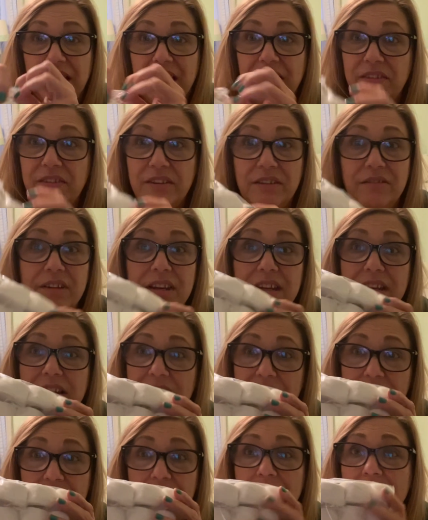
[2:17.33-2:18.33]
if you need
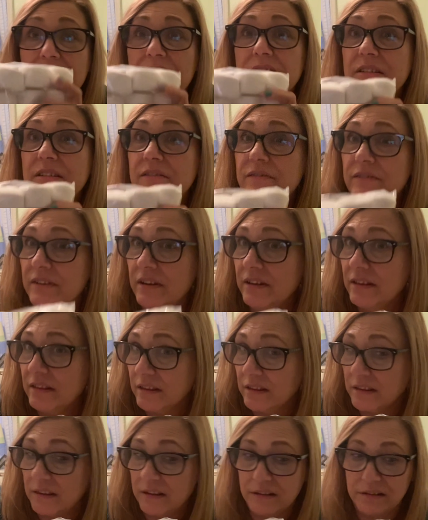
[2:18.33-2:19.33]
to, use it for
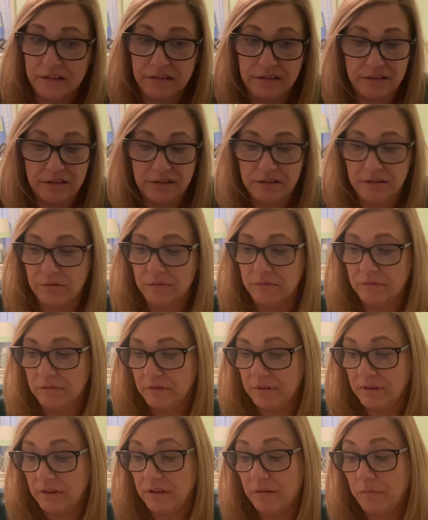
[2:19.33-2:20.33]
other things too.
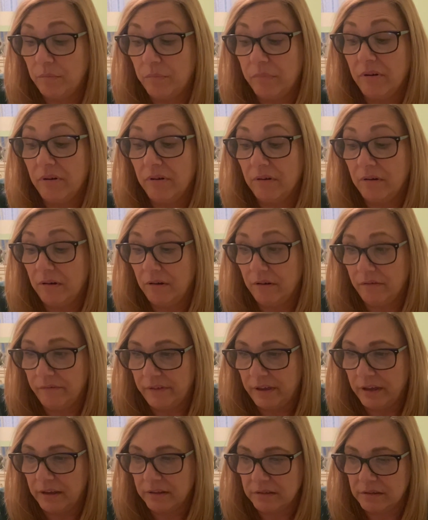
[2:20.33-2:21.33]
They're
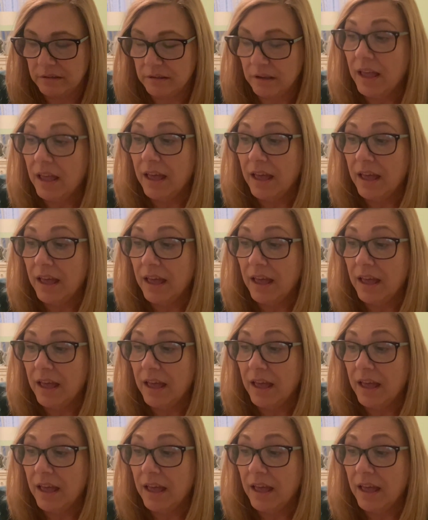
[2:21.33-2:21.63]
perfect.